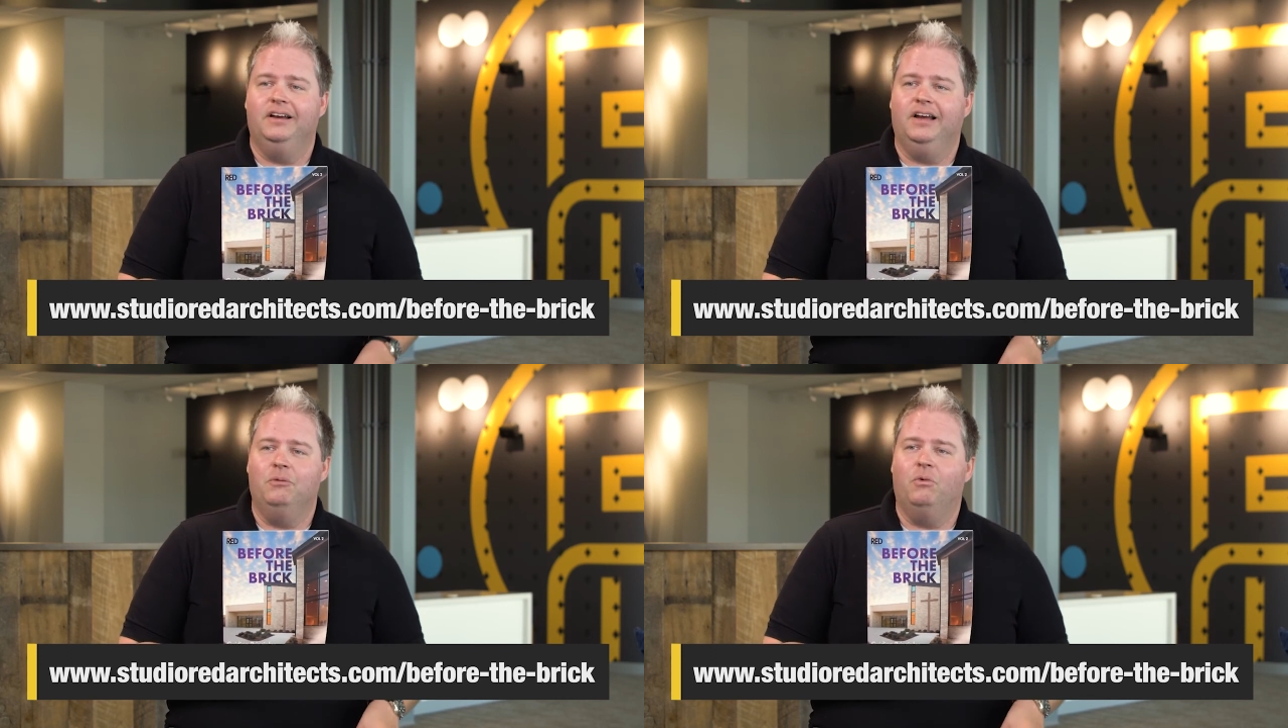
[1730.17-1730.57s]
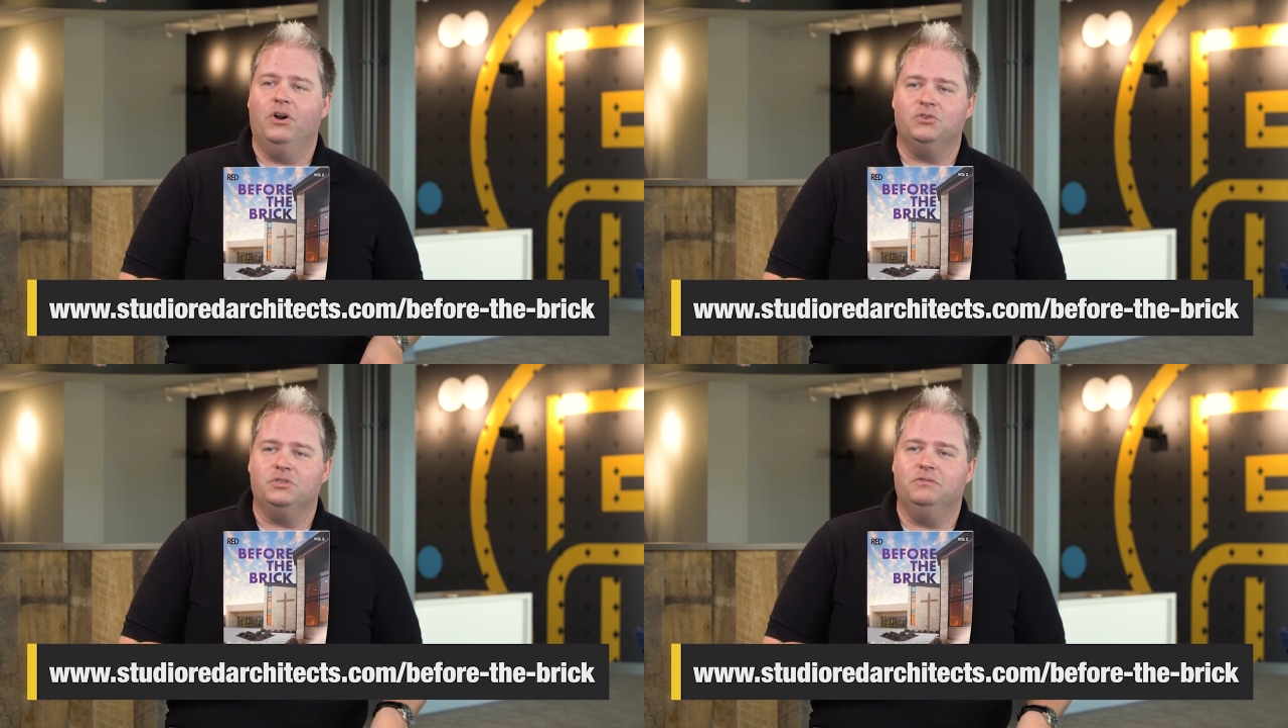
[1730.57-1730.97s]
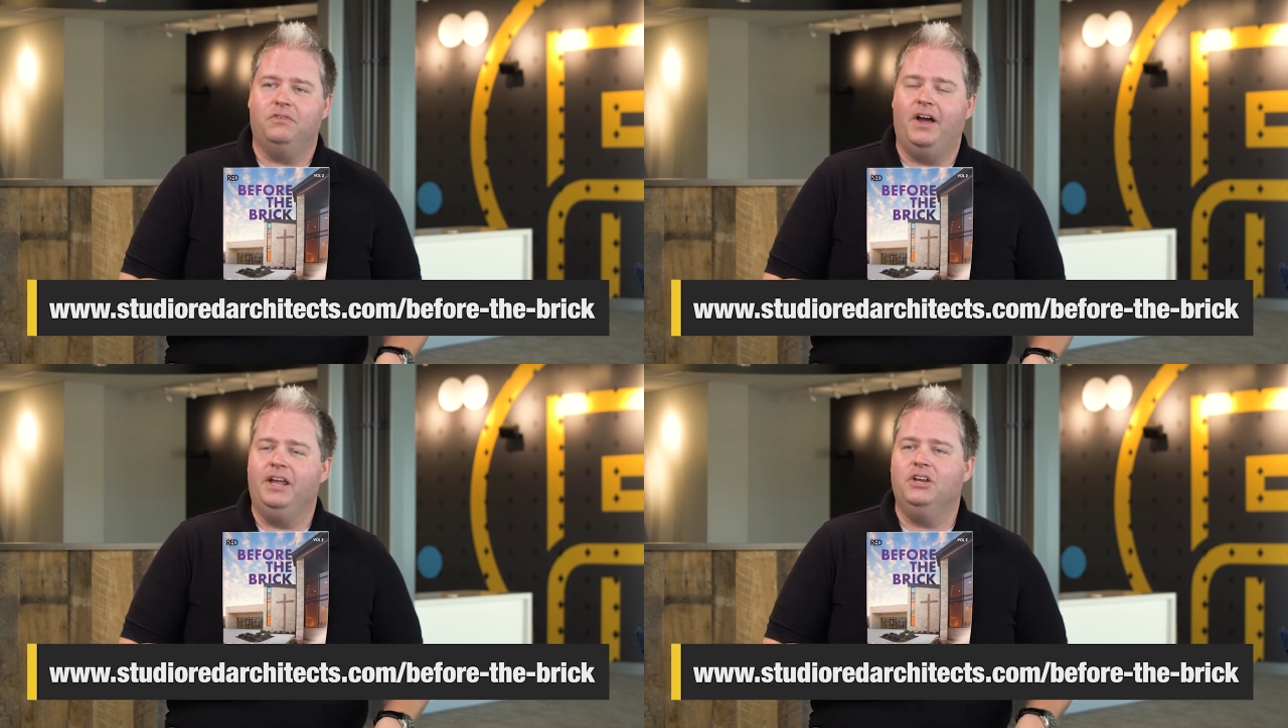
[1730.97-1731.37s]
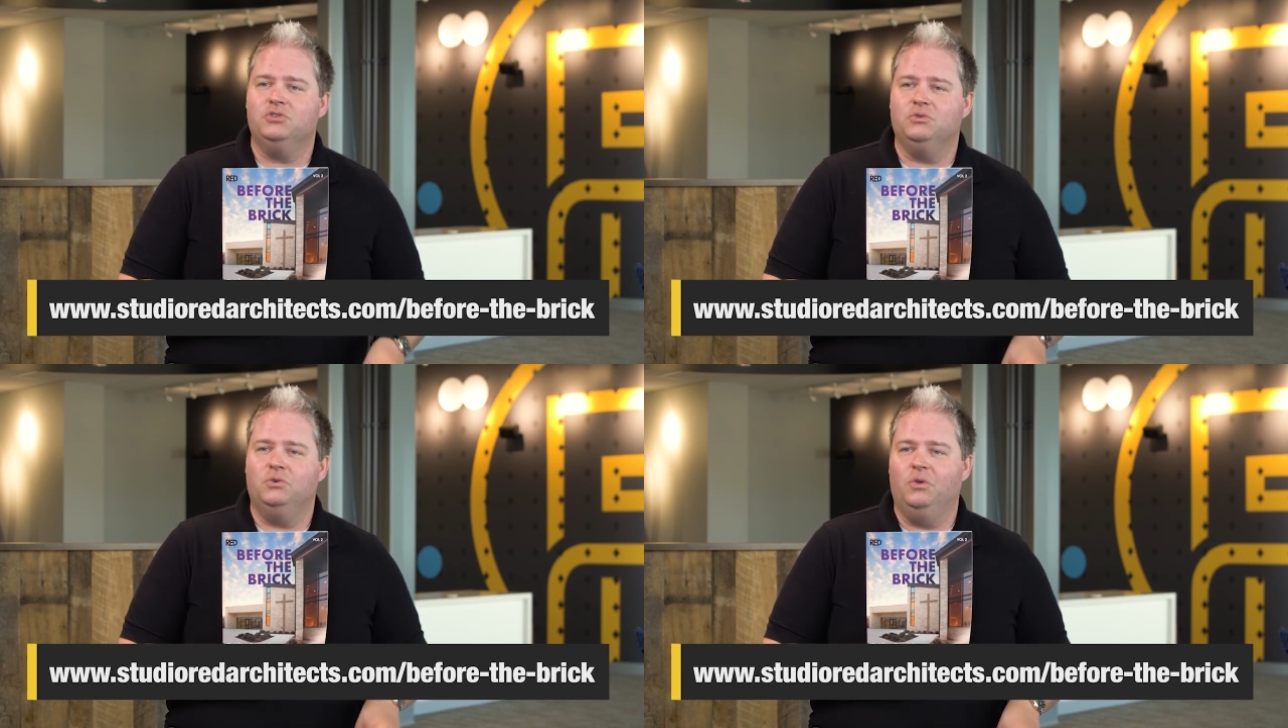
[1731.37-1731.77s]
And what are some
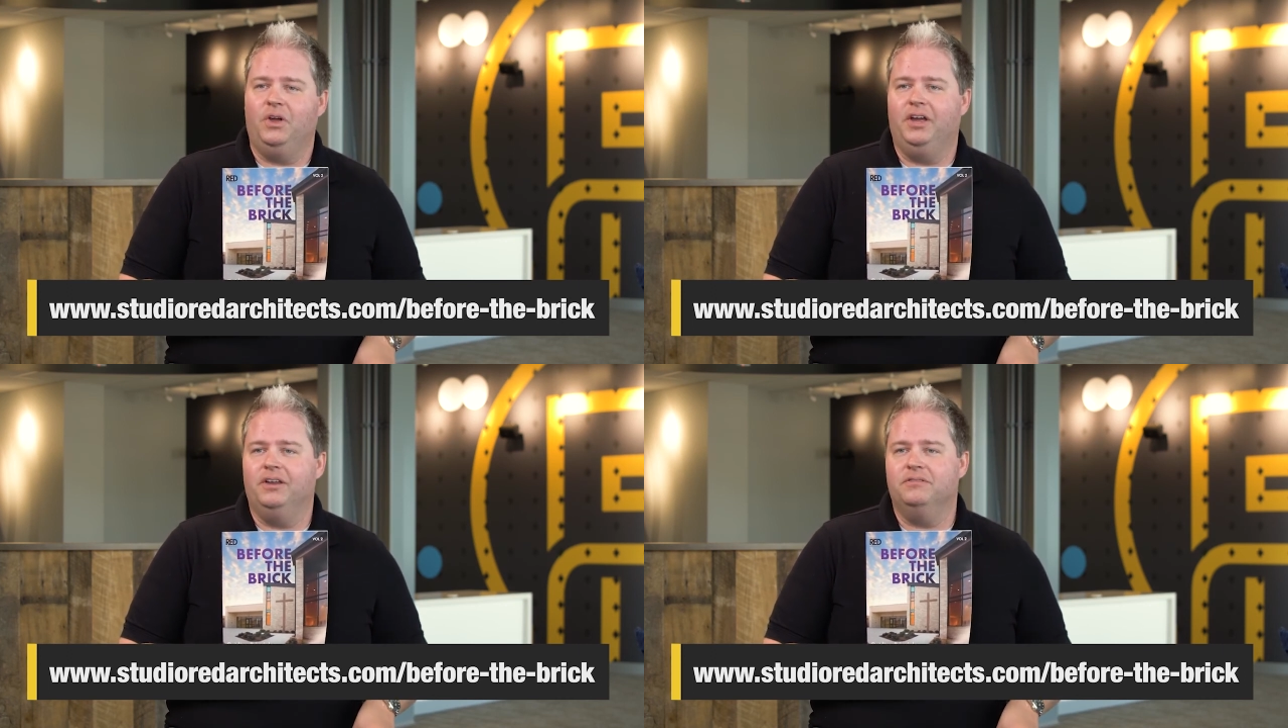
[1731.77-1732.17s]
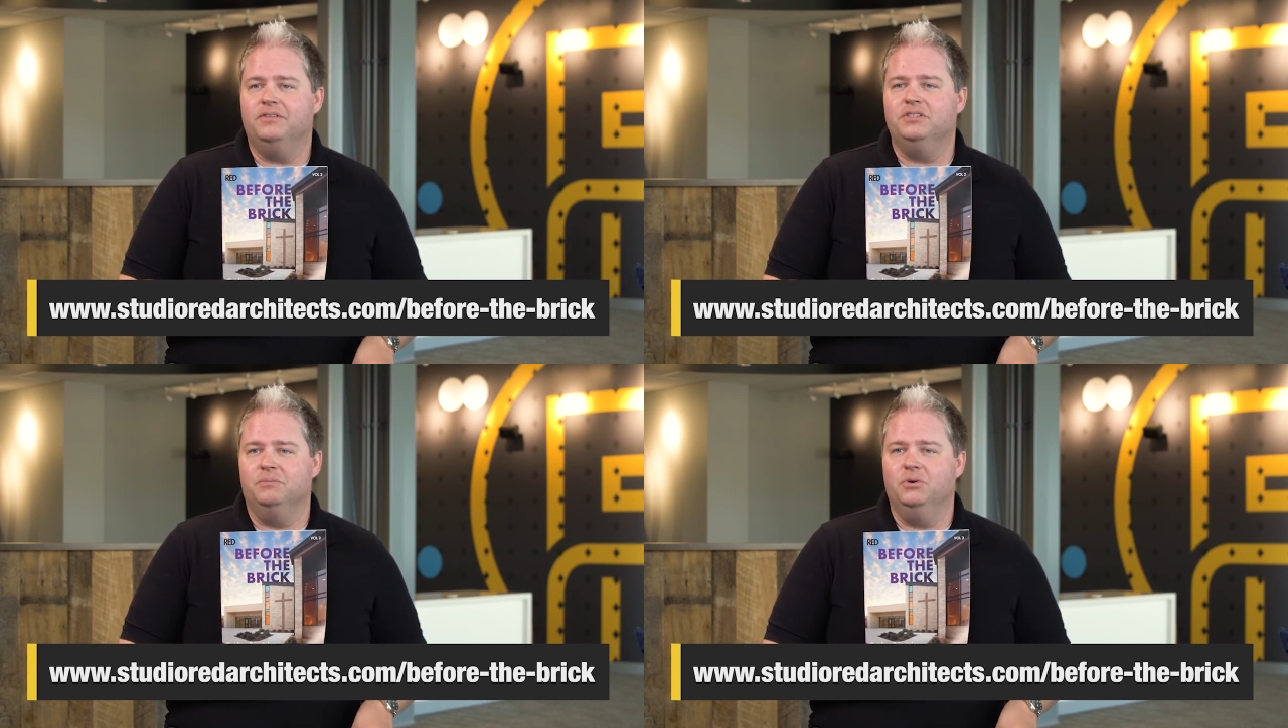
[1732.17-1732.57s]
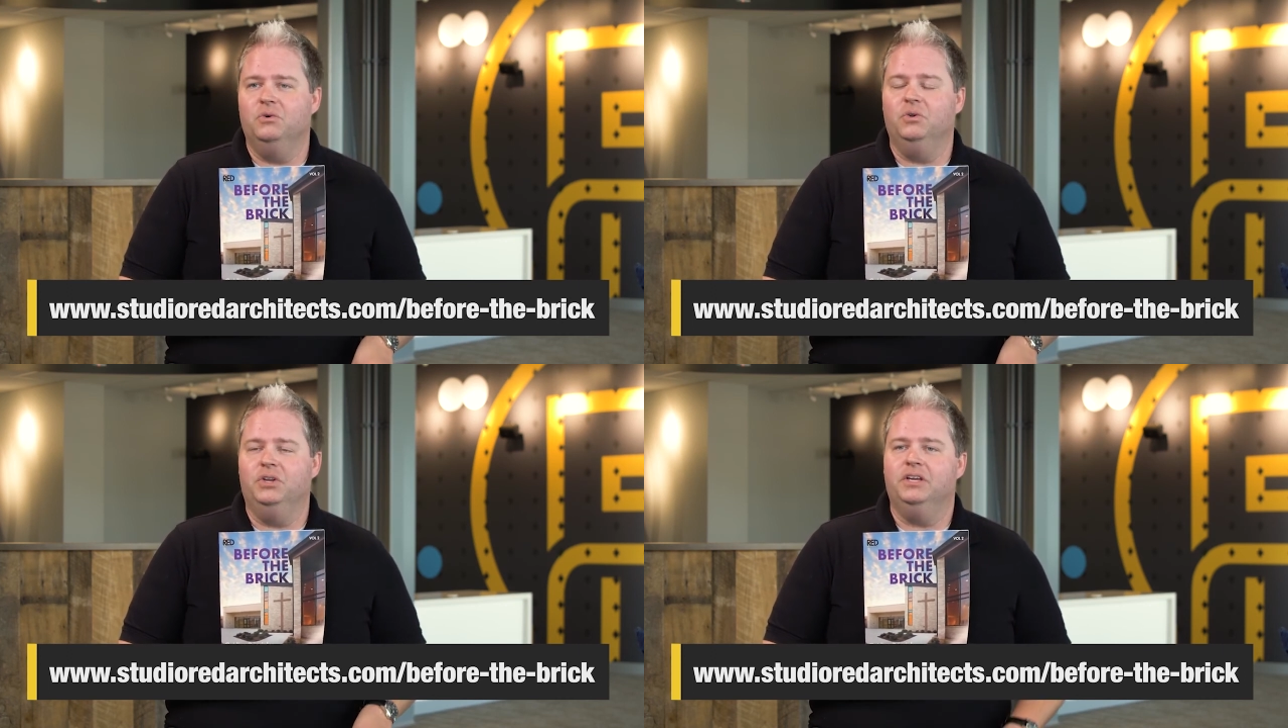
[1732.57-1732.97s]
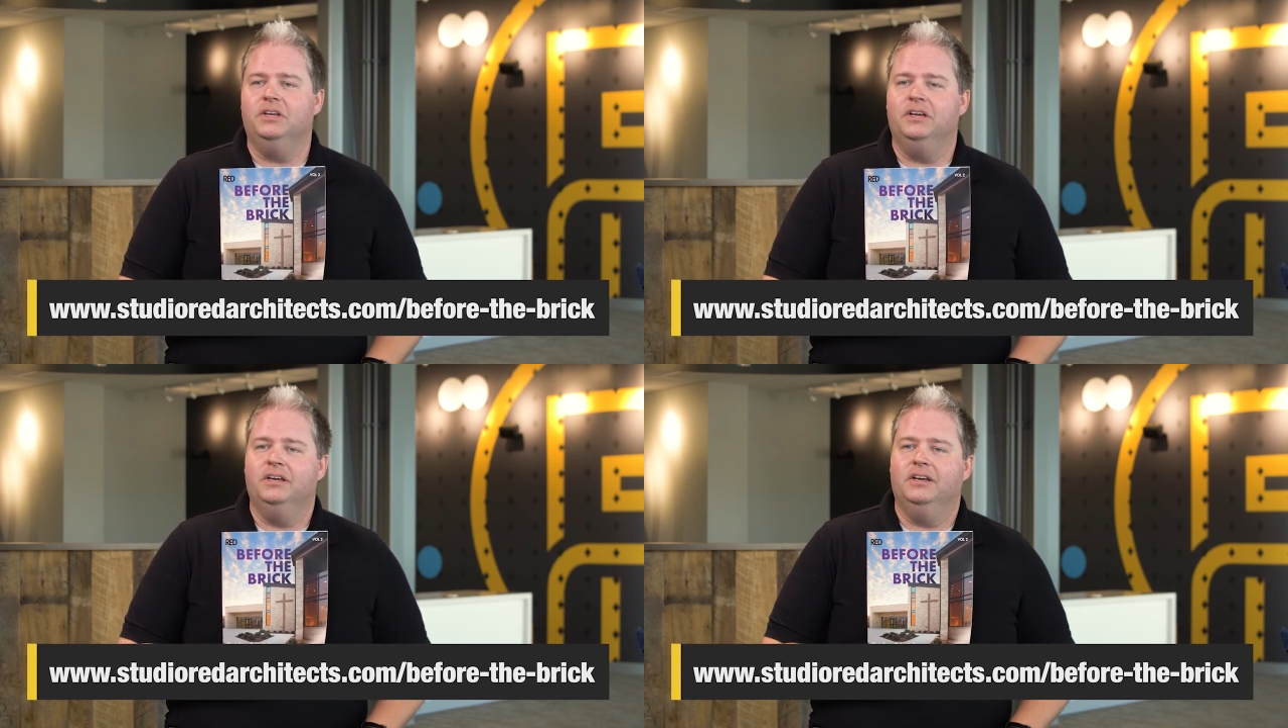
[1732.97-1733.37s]
financial and feasibility